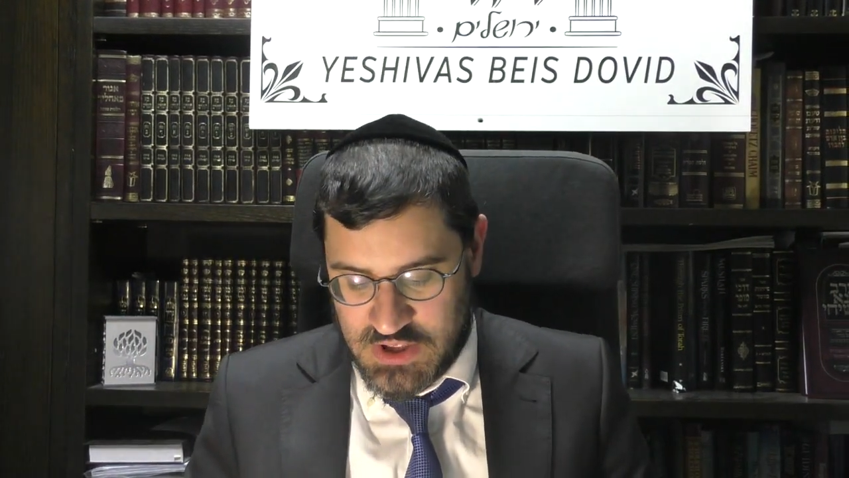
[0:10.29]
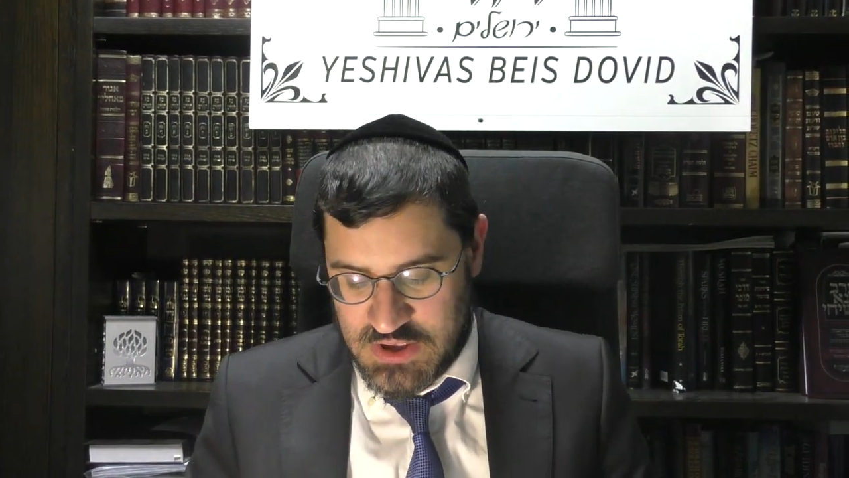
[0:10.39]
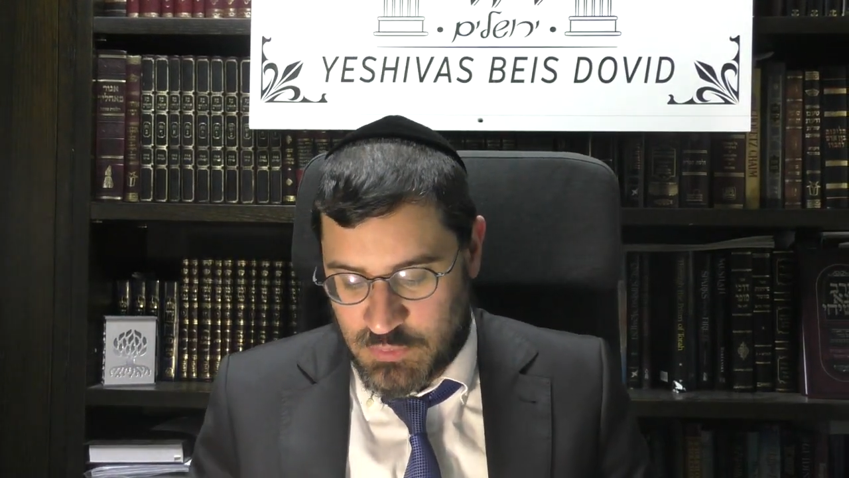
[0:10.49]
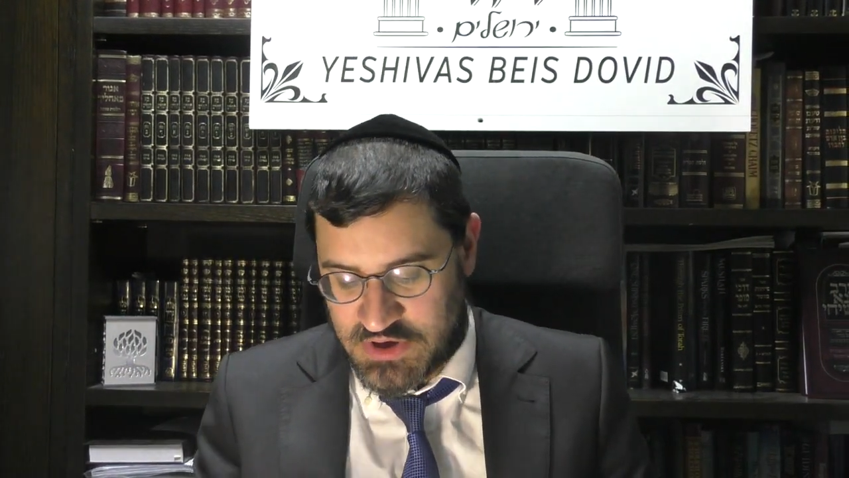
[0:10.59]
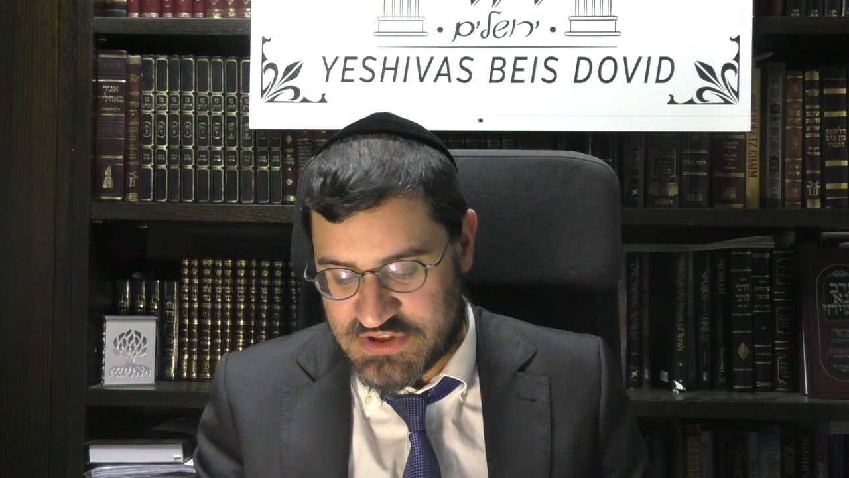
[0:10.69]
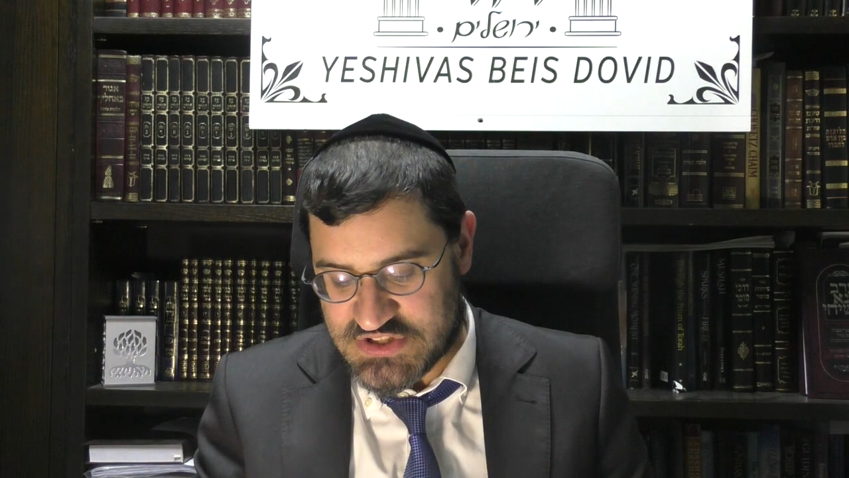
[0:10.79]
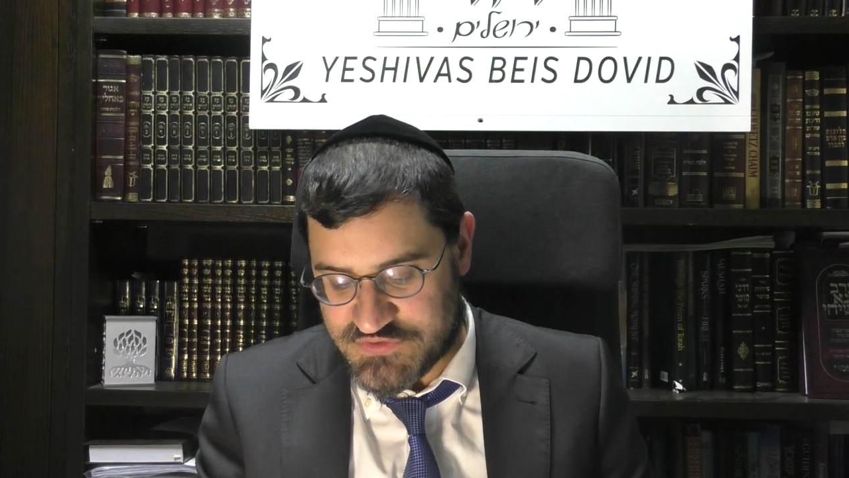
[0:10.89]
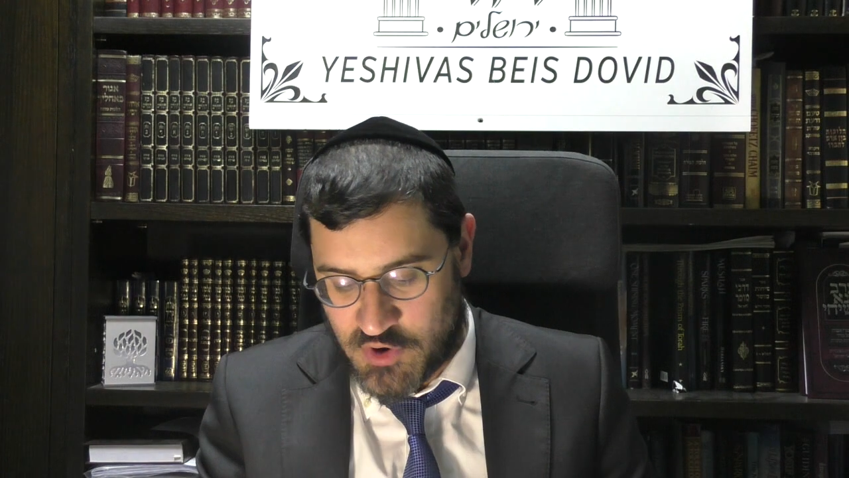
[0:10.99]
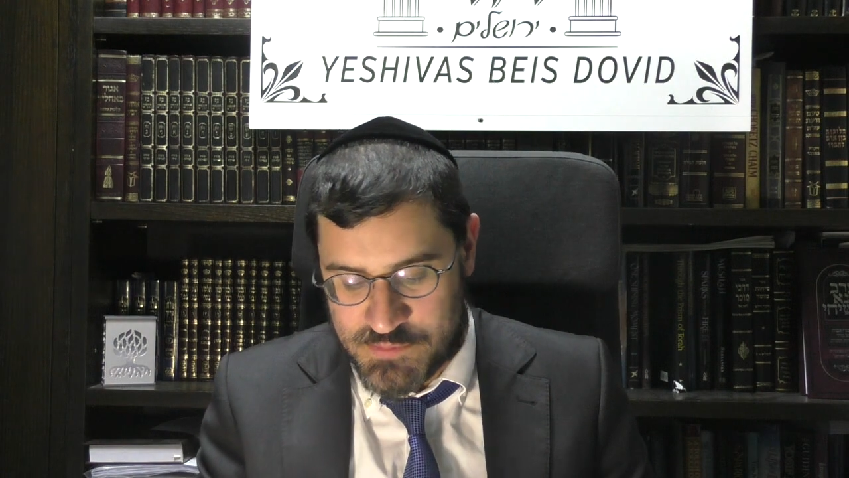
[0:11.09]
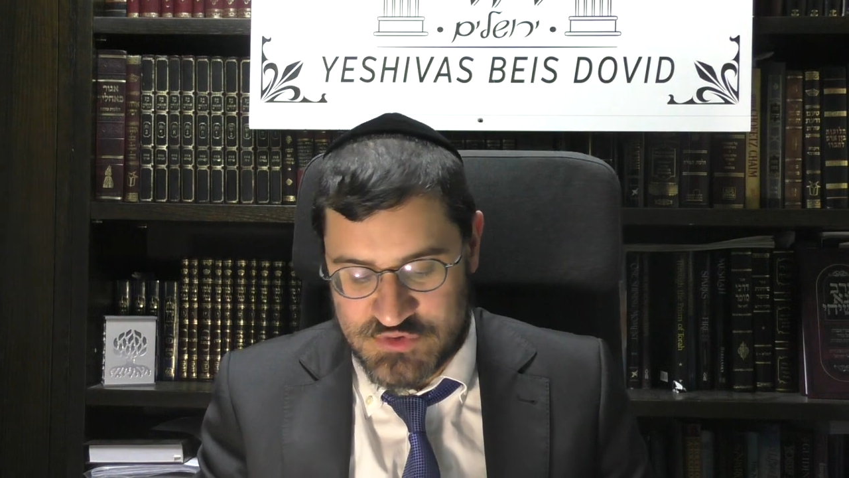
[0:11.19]
And one of the
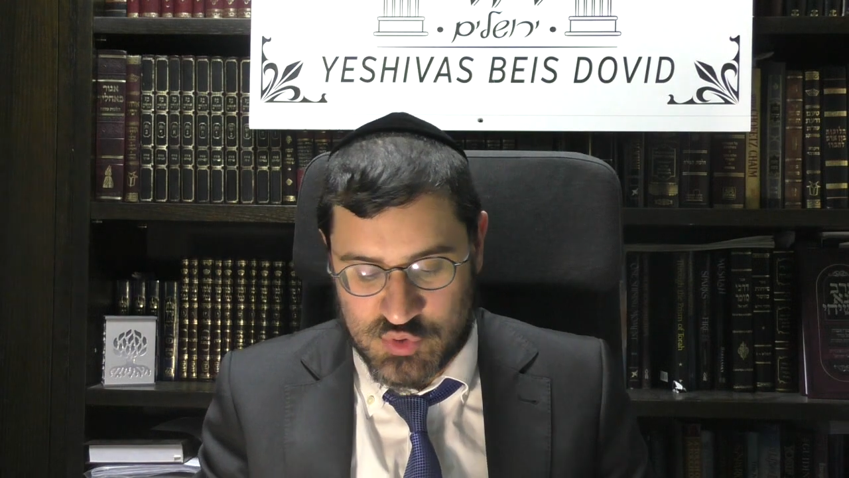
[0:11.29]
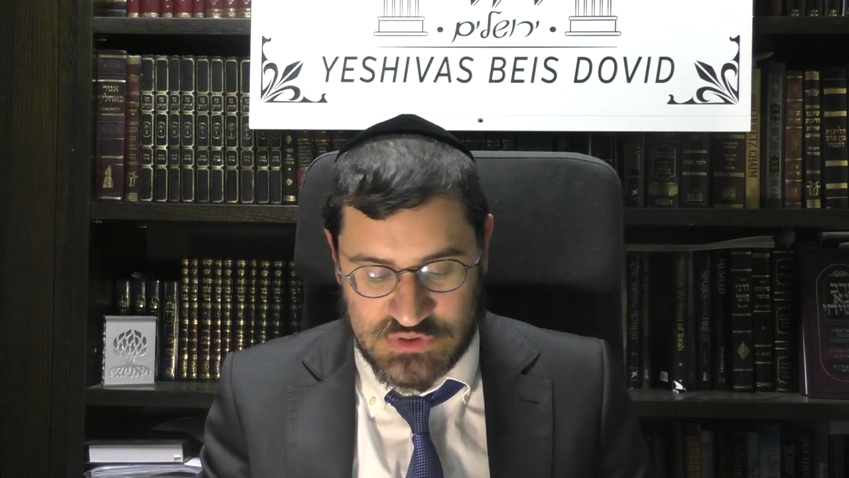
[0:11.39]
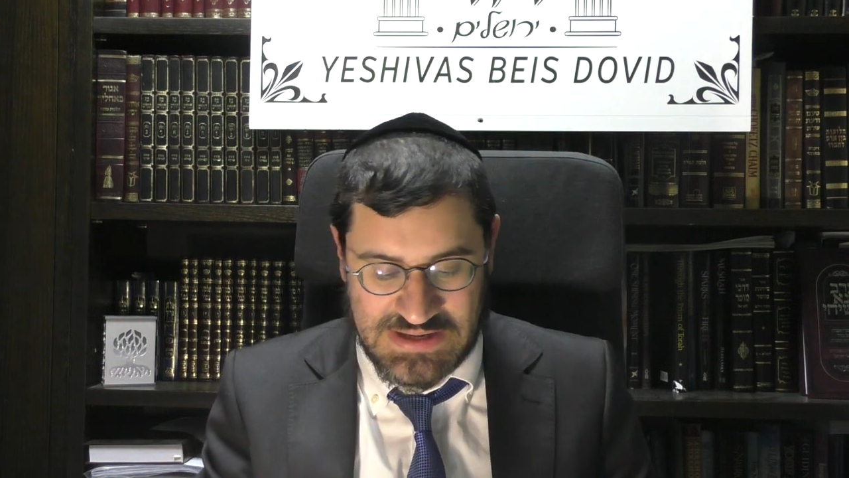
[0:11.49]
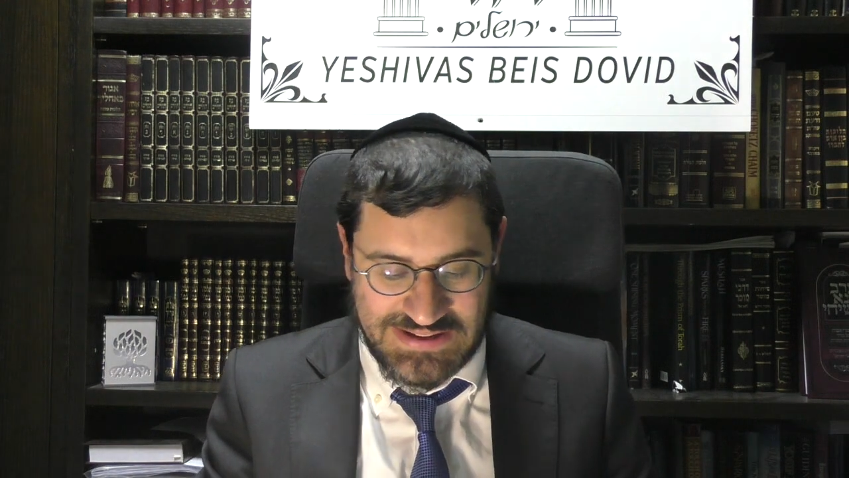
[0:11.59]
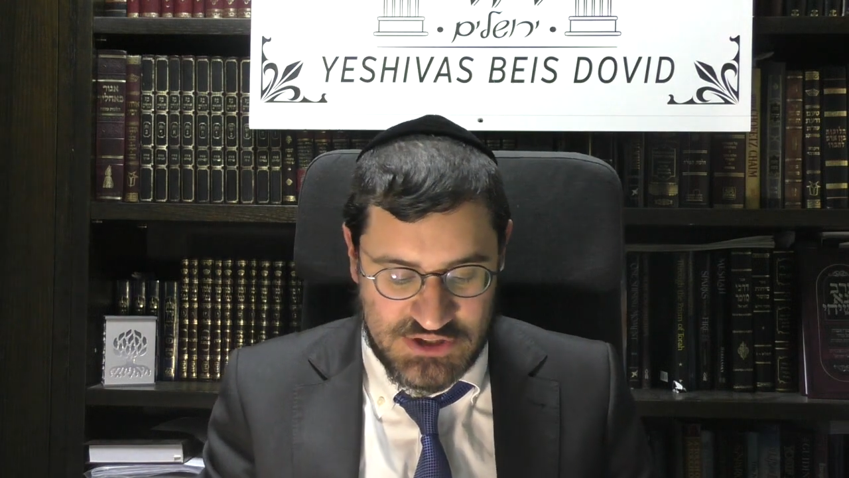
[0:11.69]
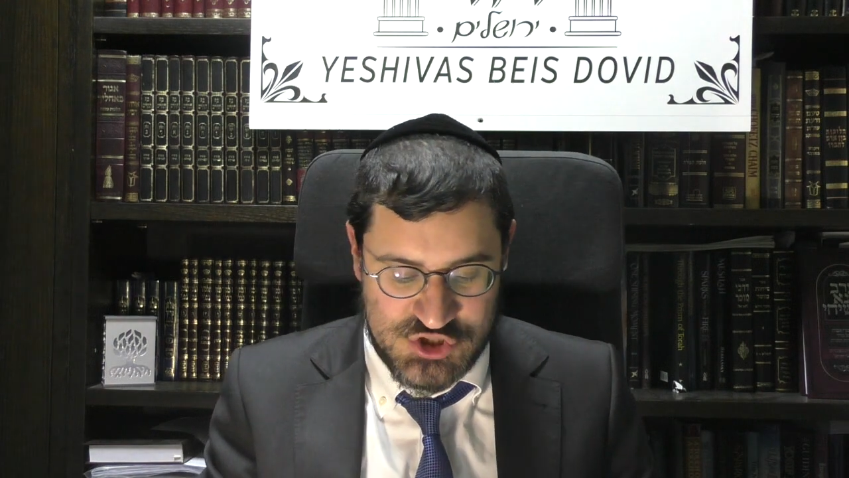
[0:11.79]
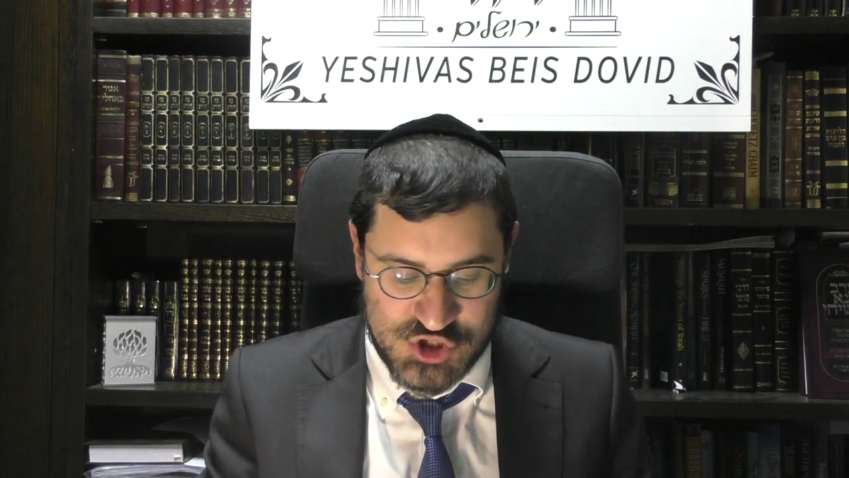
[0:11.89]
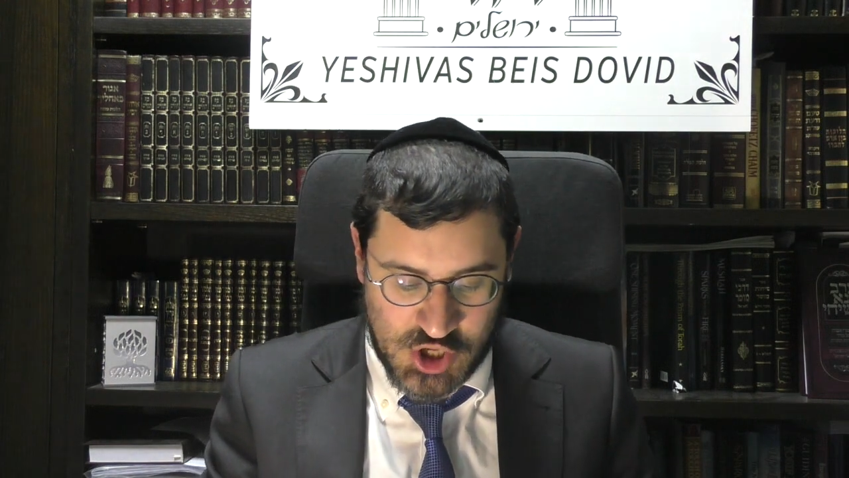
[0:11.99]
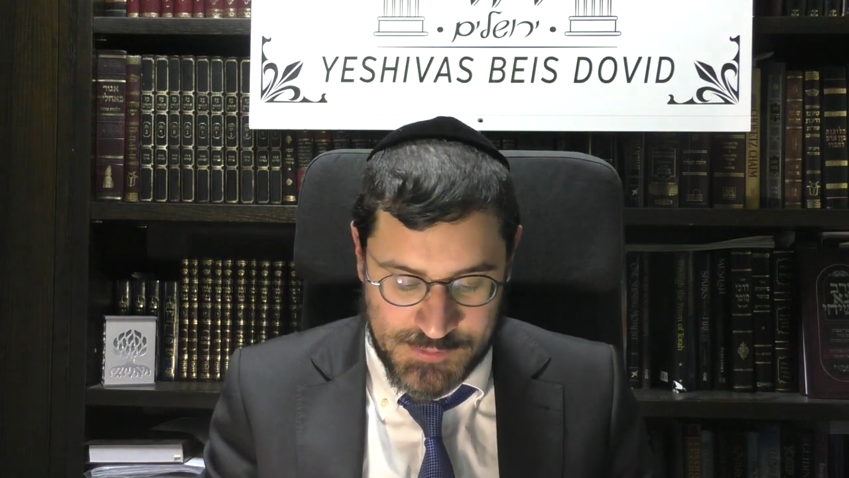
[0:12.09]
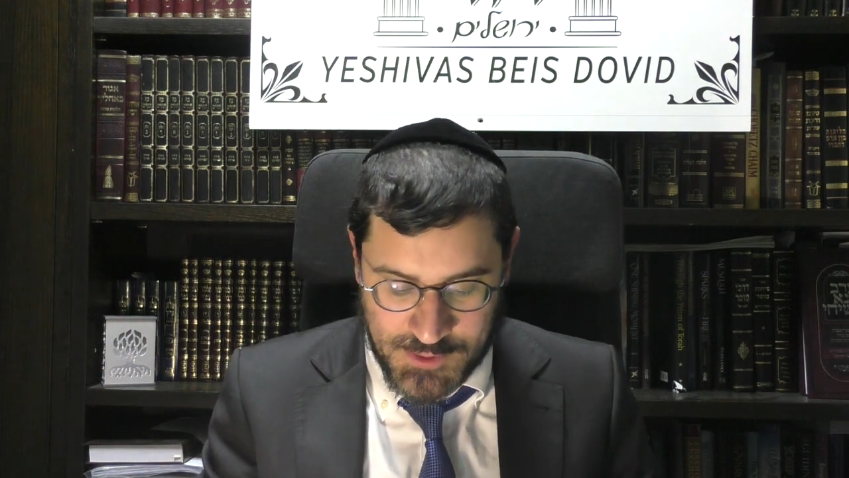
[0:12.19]
Sfarim is called Alicha
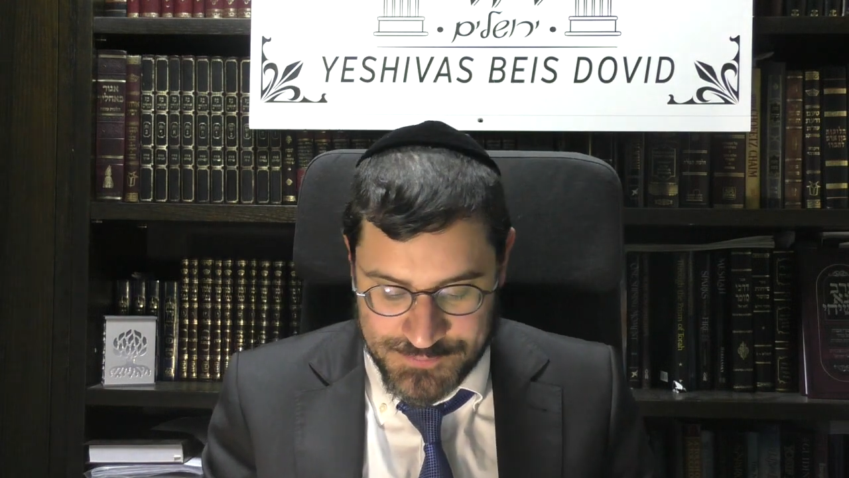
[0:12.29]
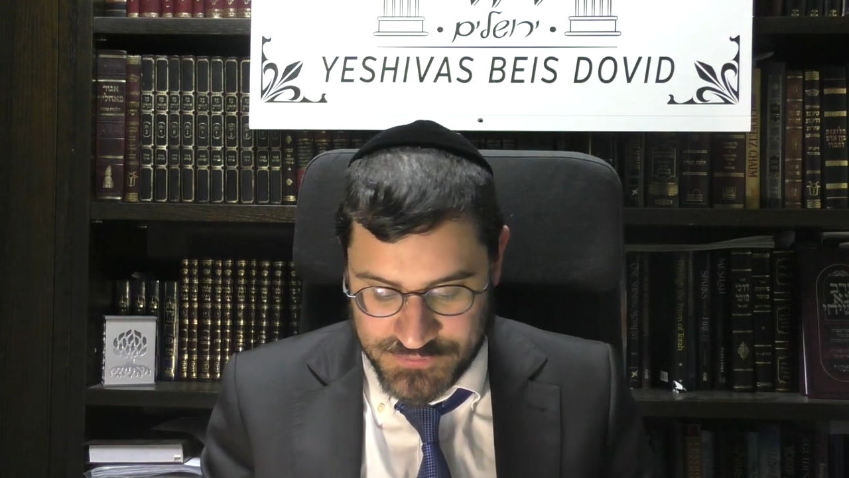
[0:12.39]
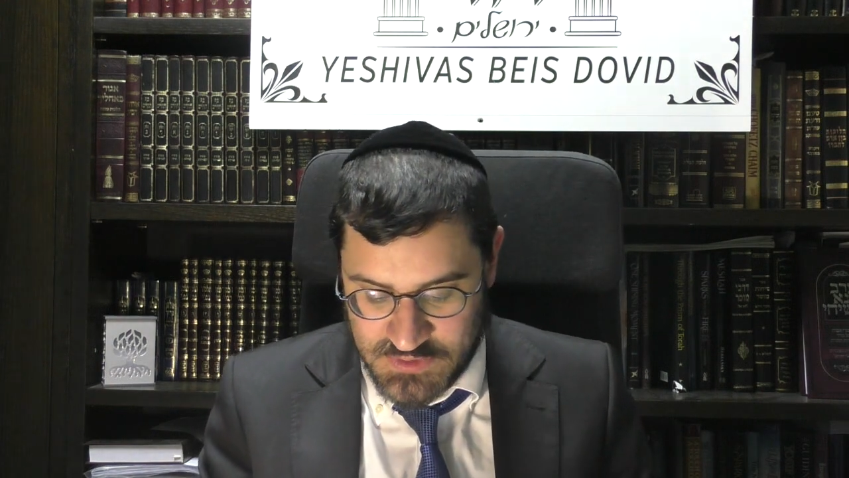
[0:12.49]
Shlomo.